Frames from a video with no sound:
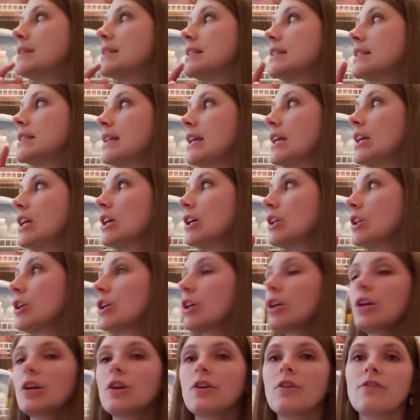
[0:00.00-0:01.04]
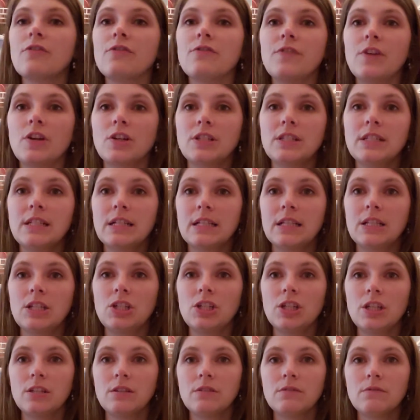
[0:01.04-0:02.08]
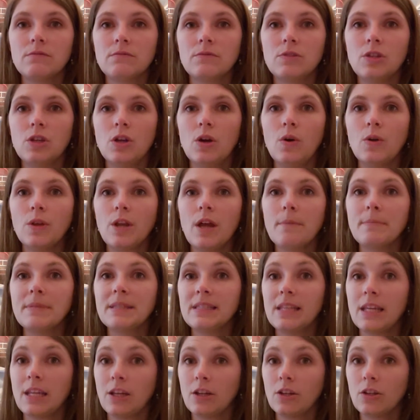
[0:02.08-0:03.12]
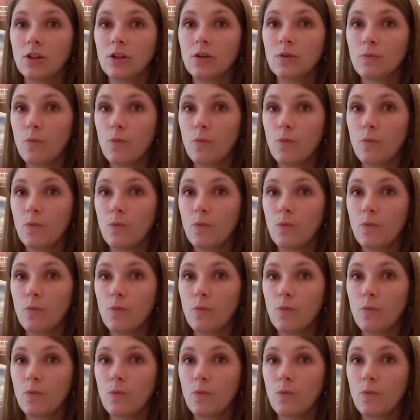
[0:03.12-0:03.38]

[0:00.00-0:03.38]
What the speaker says: singular first declension, you hold up singular,